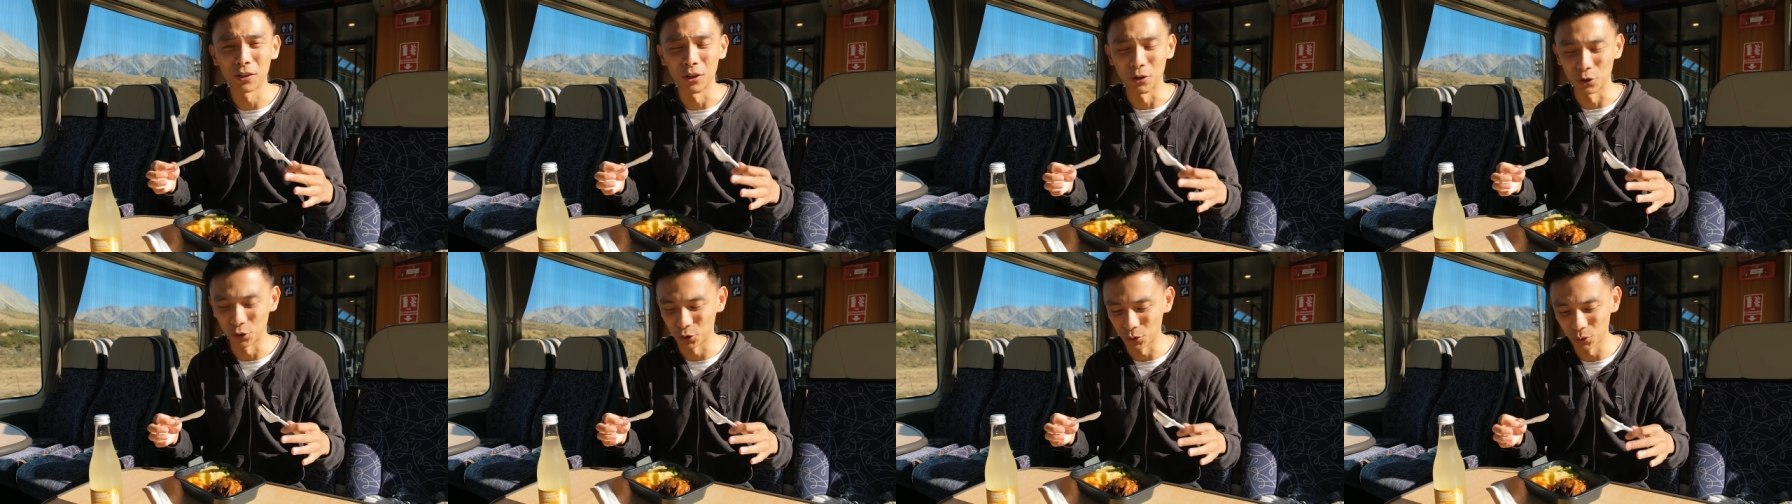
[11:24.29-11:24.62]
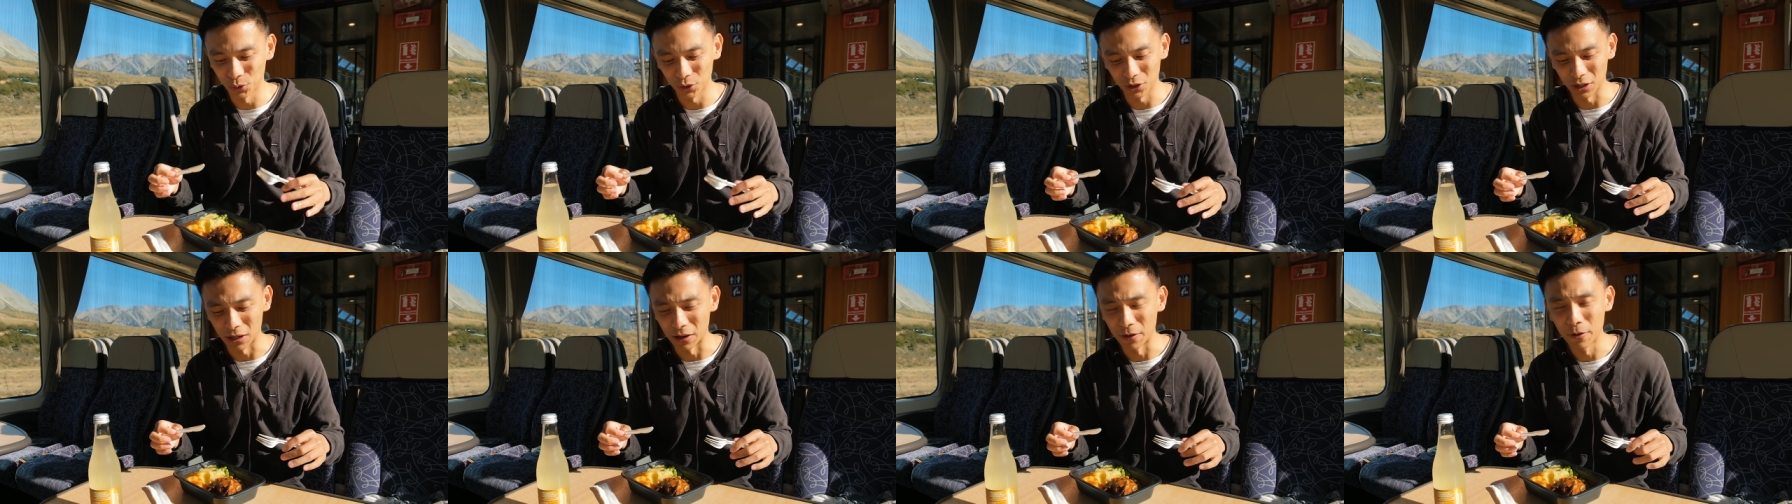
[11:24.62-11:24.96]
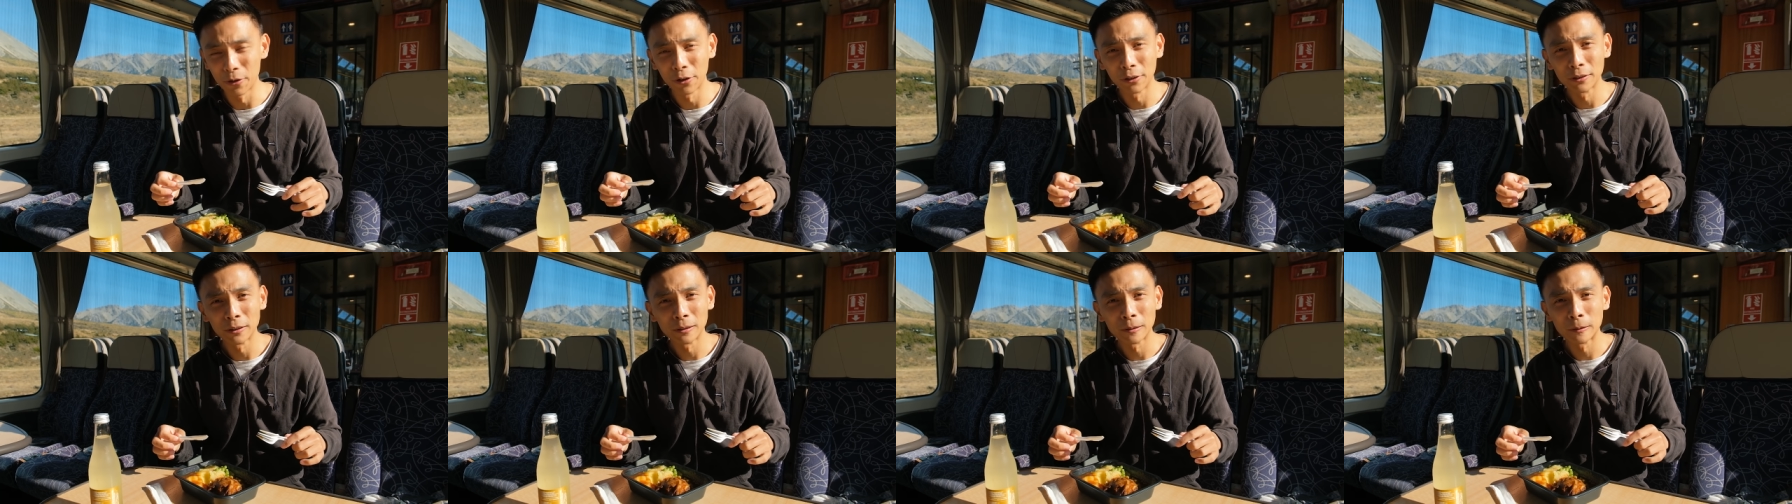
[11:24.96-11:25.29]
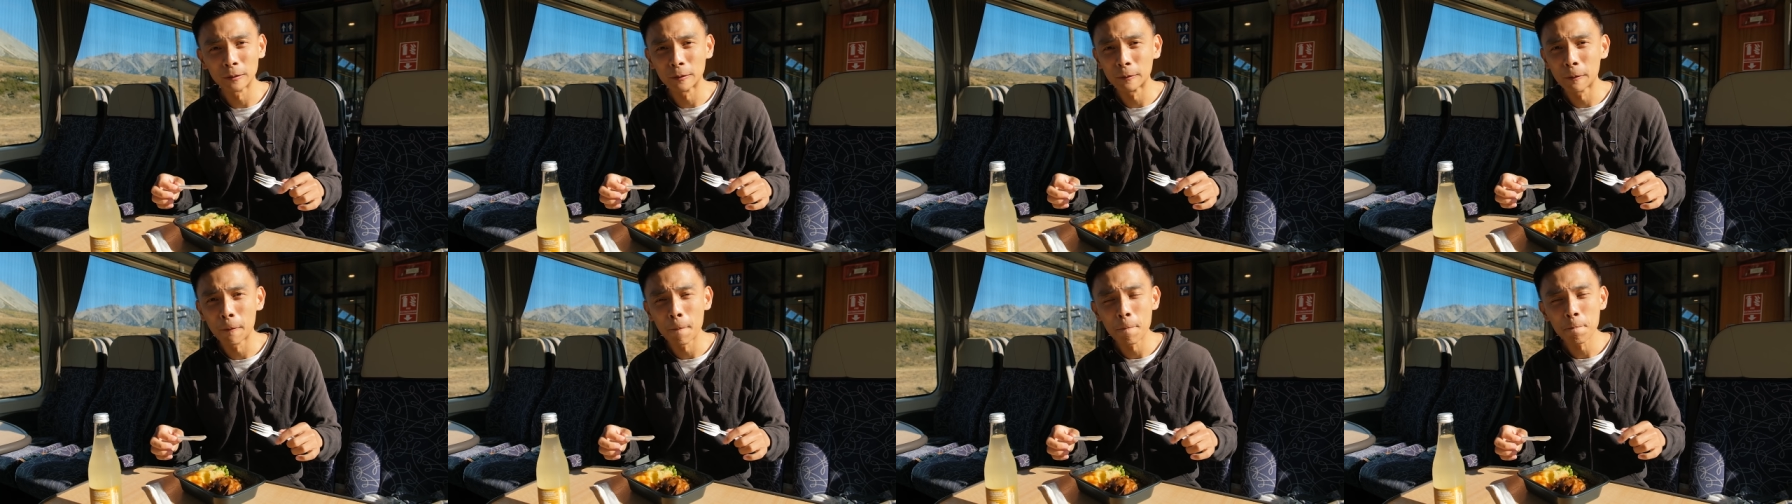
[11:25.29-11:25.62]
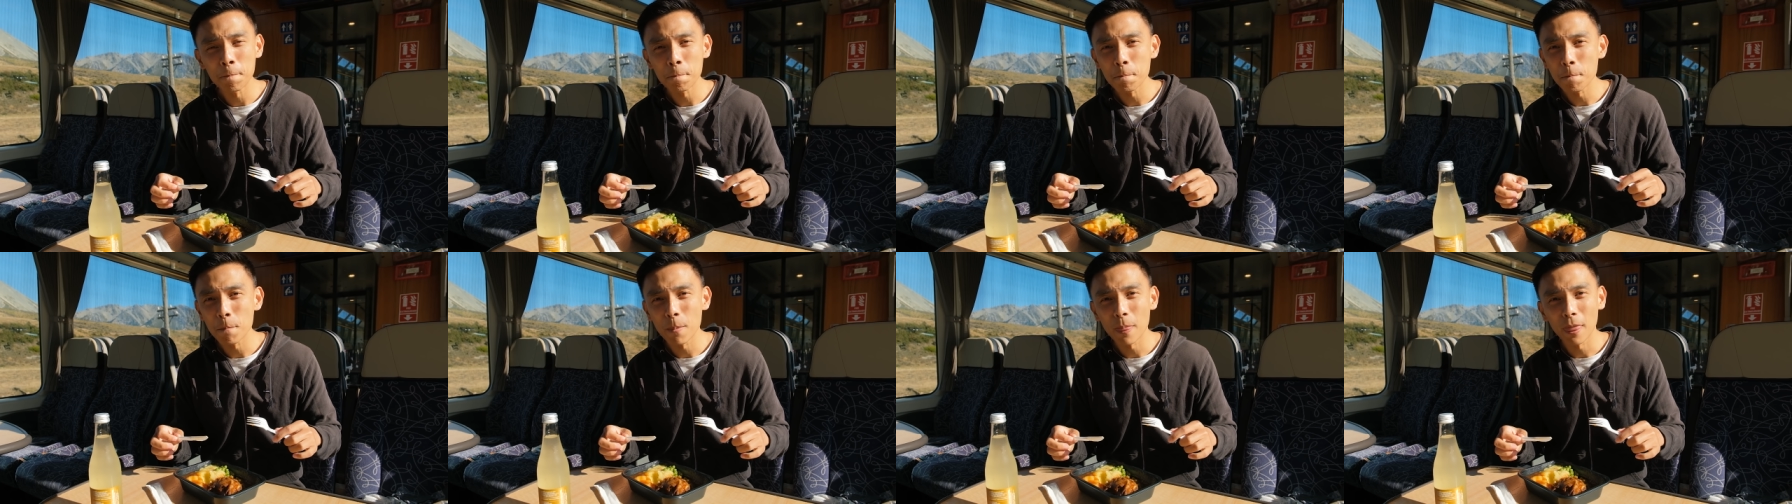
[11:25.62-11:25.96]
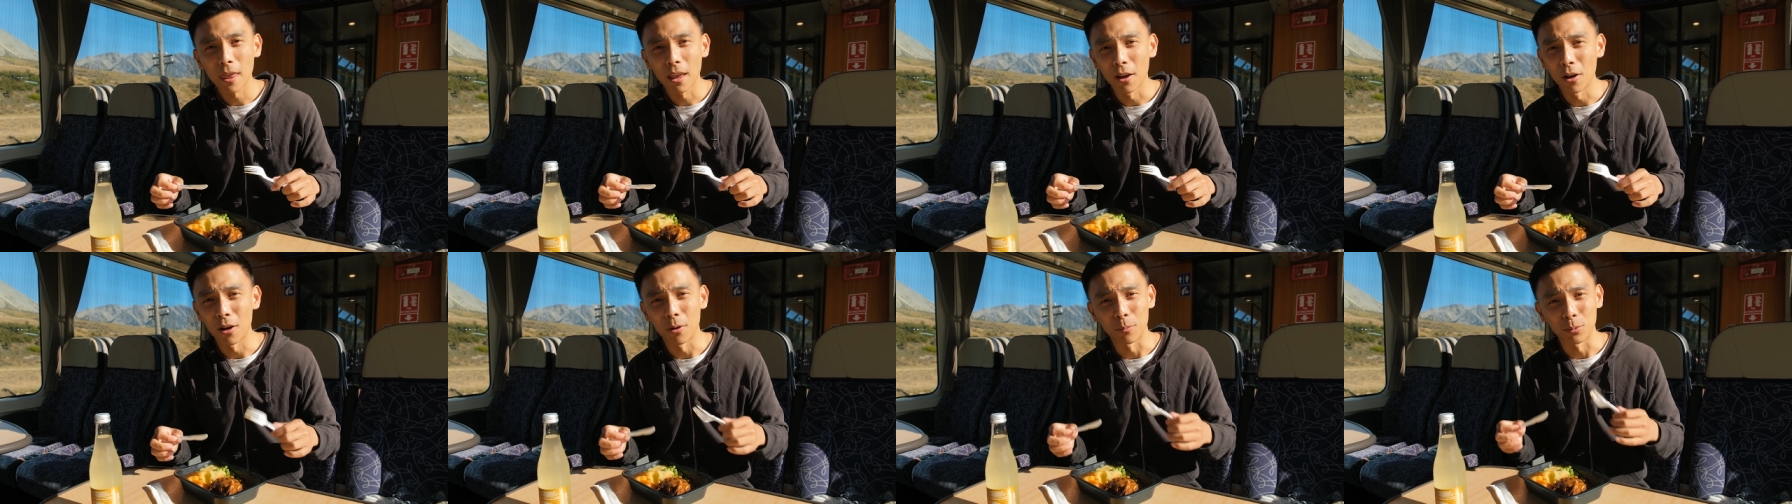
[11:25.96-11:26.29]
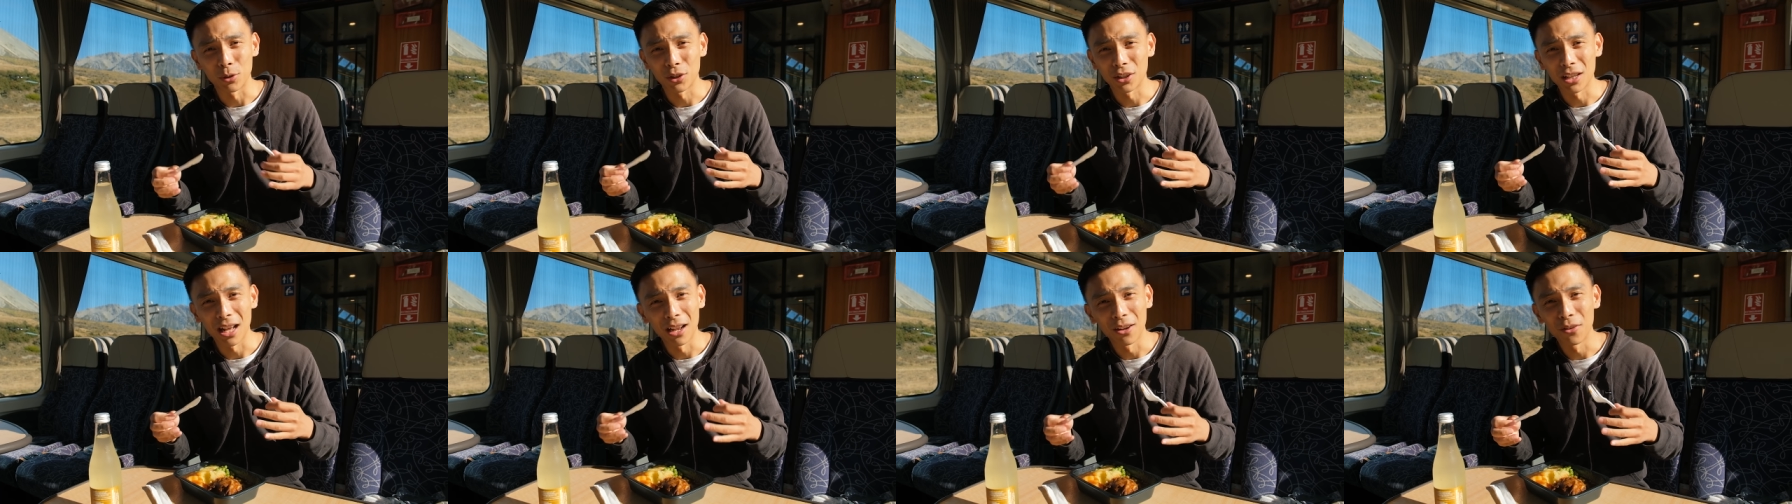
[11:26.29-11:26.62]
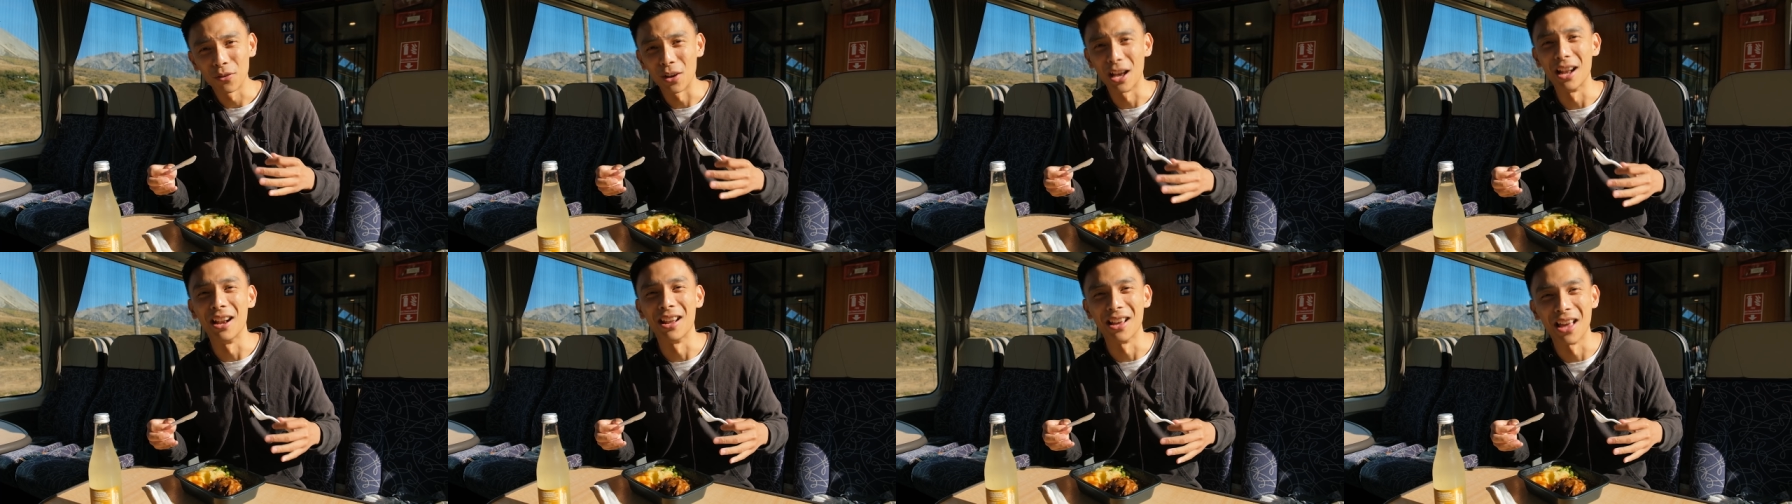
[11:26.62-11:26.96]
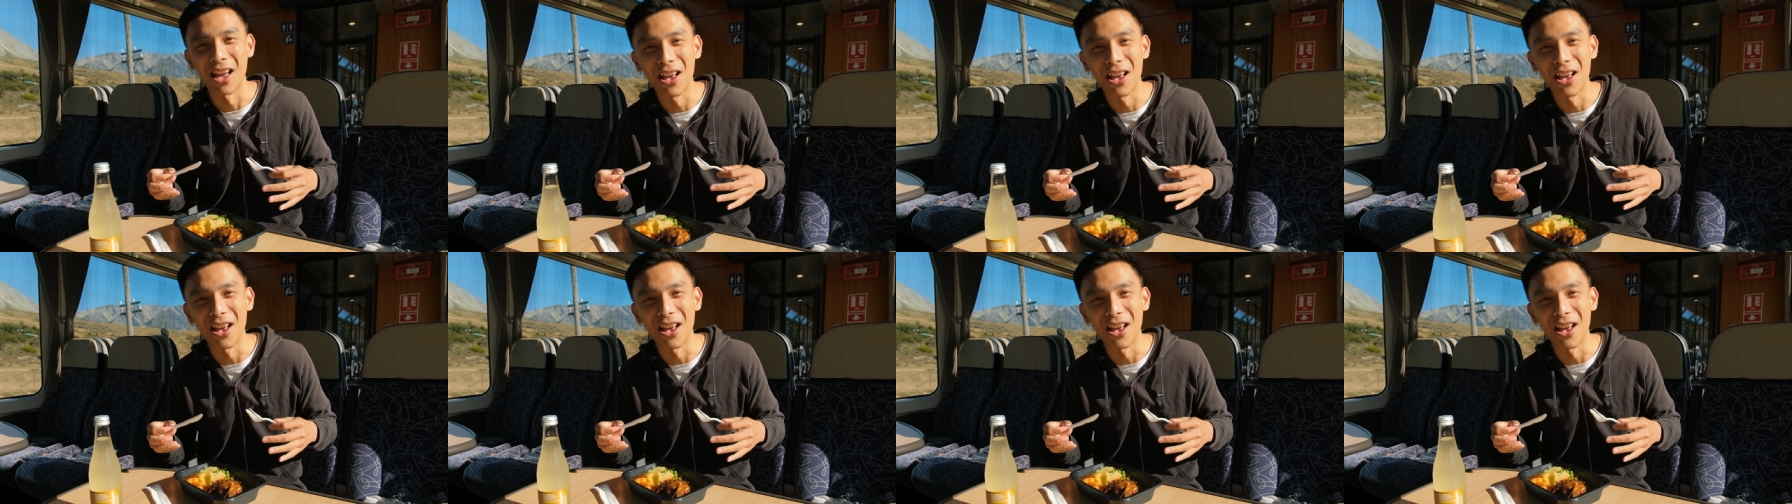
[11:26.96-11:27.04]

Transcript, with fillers: and juicy. I'm salivating